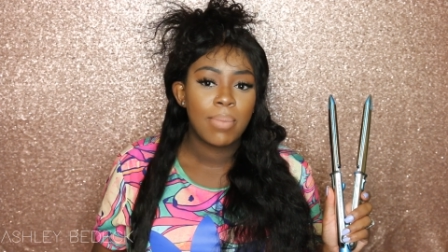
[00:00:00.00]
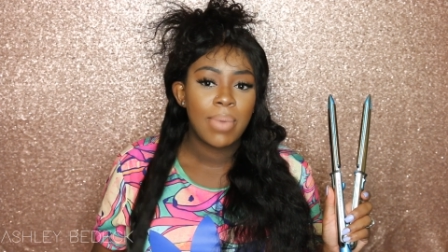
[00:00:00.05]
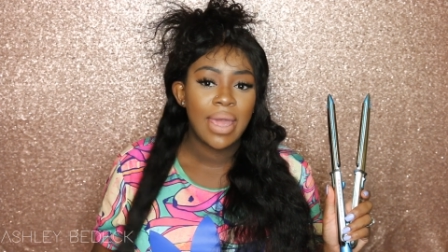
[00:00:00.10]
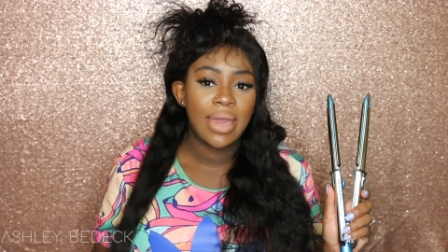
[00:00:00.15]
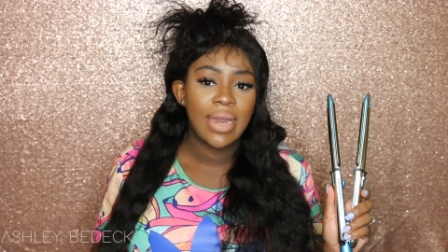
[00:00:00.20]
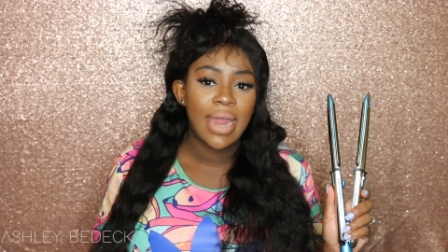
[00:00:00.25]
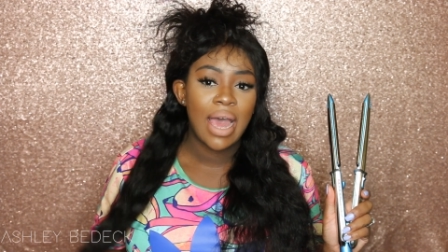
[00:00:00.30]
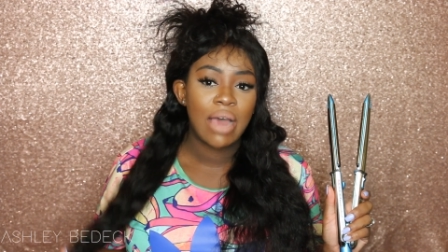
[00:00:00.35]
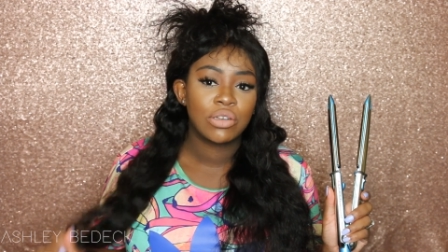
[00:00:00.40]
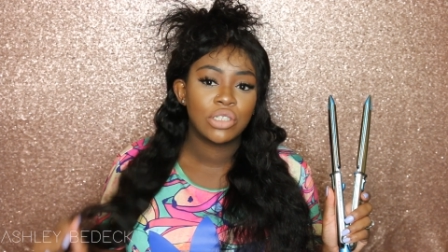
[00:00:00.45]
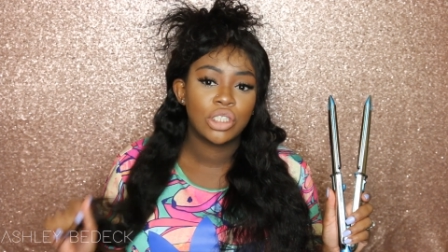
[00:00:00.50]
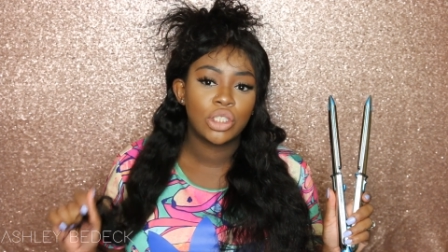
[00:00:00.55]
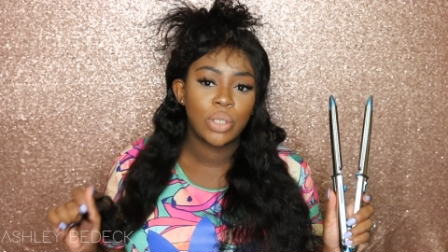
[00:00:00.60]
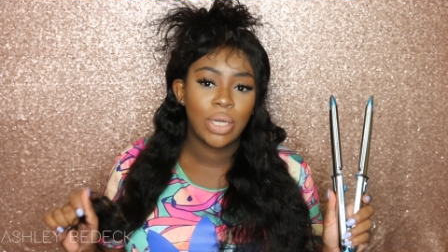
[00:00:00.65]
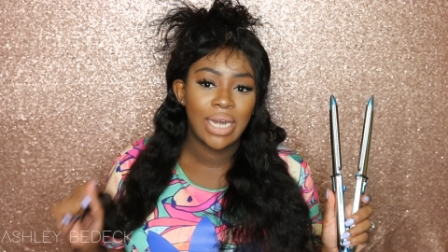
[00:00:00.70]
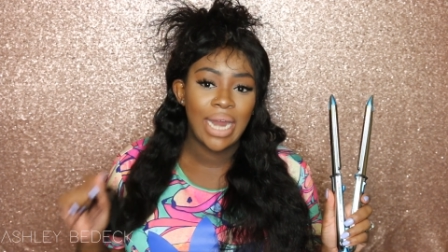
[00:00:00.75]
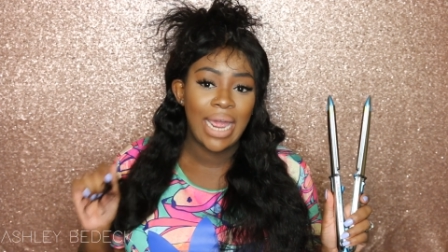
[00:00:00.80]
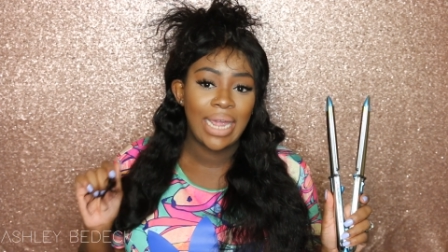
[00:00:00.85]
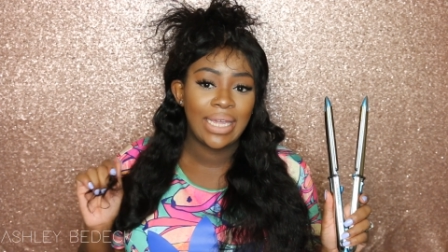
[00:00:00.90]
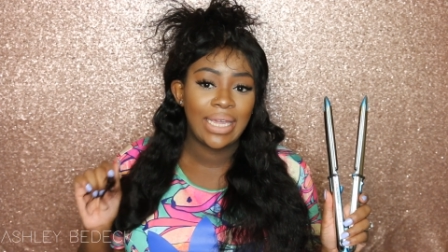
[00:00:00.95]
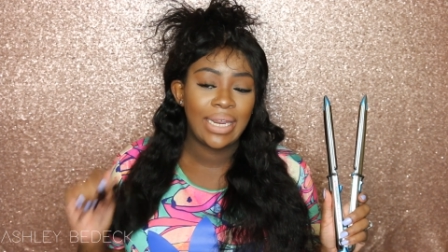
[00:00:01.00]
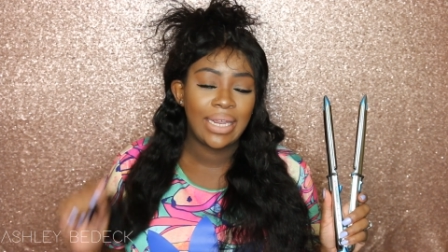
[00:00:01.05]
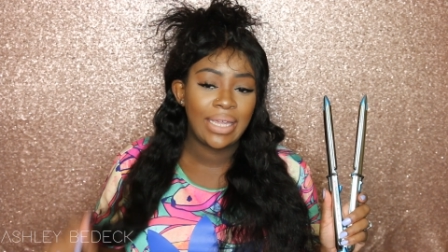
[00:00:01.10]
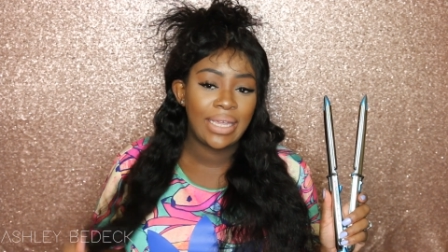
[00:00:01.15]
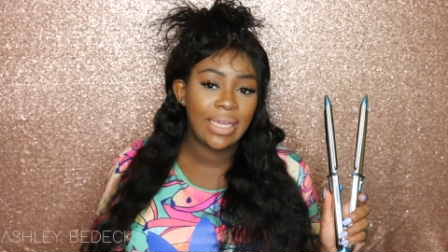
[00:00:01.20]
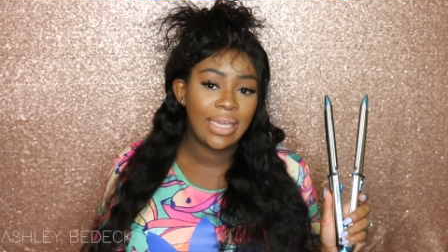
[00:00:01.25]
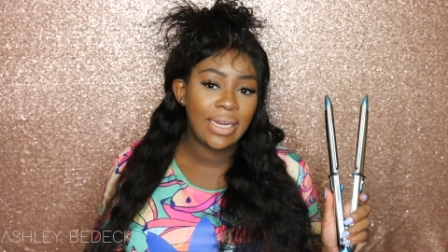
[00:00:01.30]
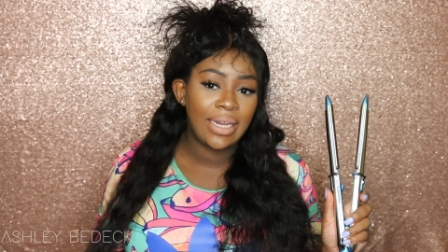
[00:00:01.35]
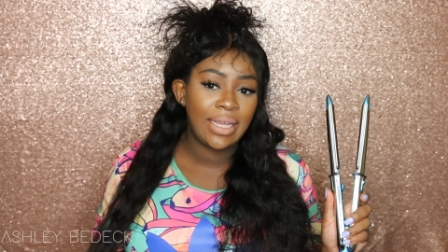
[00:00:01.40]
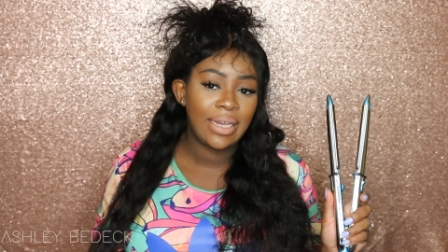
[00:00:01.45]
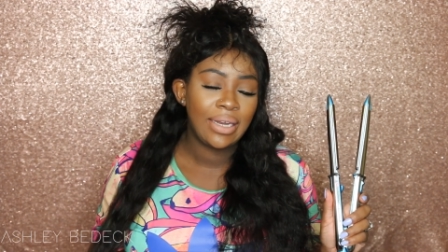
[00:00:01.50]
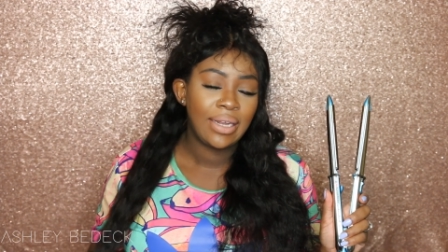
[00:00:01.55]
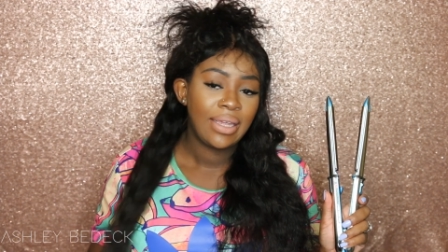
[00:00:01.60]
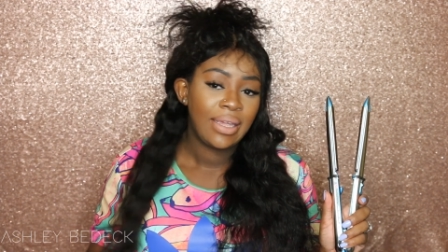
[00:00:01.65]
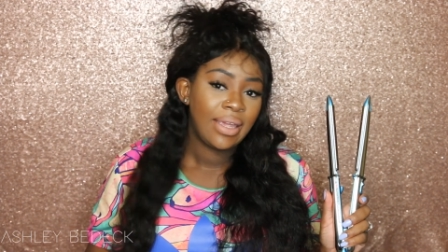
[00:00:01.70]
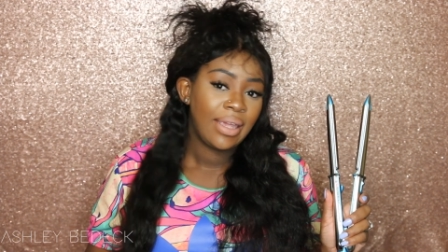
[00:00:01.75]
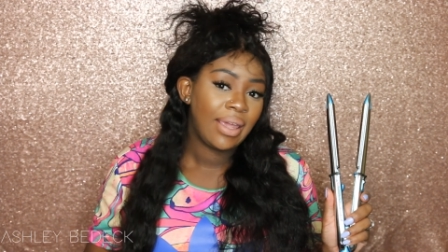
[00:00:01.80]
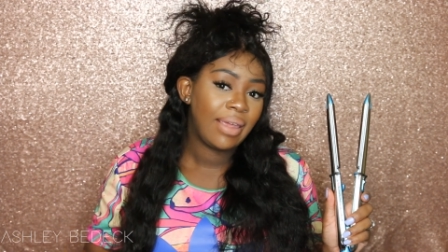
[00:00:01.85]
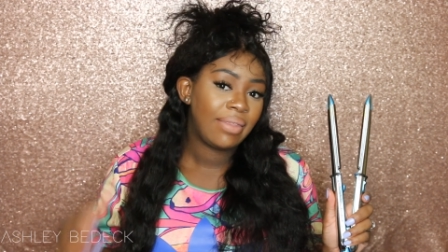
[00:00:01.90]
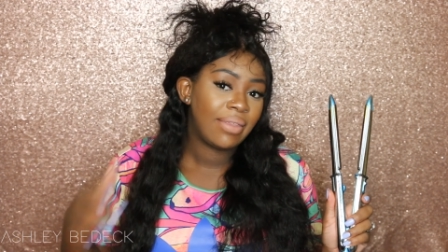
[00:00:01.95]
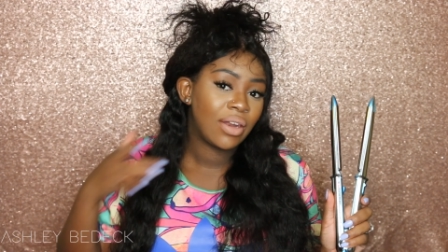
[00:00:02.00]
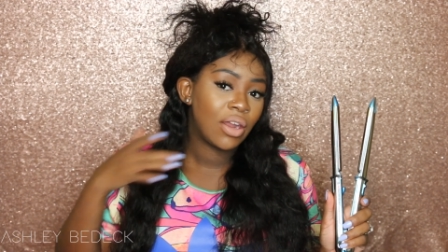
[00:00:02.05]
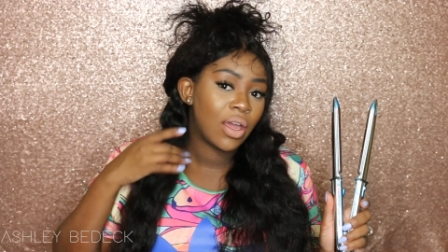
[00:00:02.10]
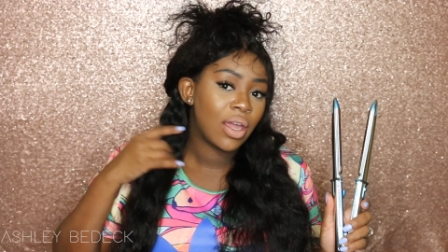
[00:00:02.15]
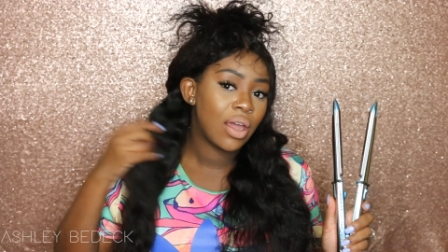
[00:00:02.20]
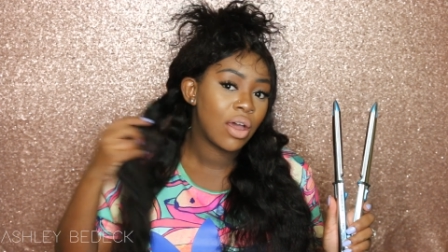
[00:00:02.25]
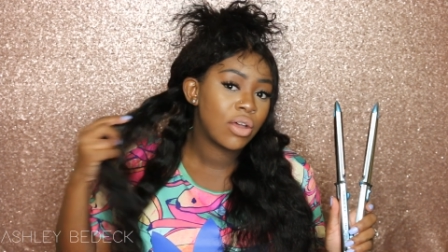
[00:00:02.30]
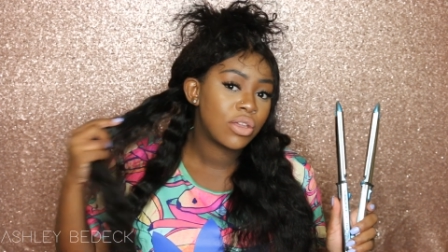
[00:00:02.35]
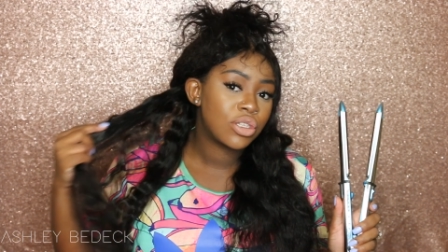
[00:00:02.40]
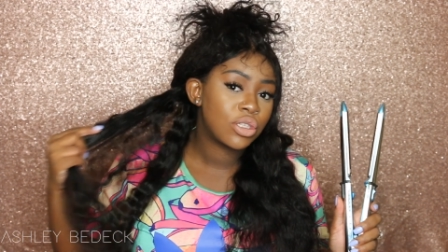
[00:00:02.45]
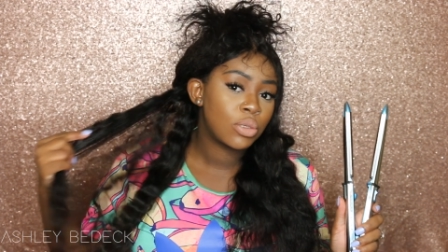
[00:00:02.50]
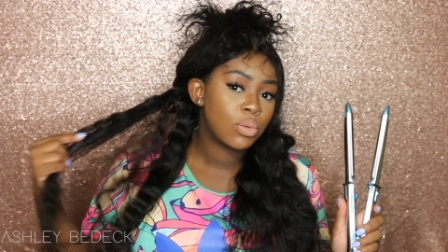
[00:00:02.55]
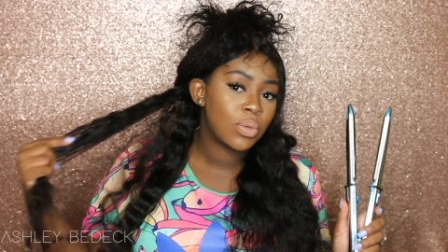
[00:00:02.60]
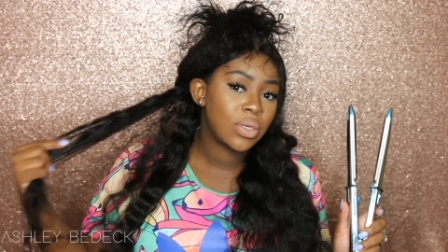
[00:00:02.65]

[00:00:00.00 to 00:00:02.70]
and how straight I can get it. And then I also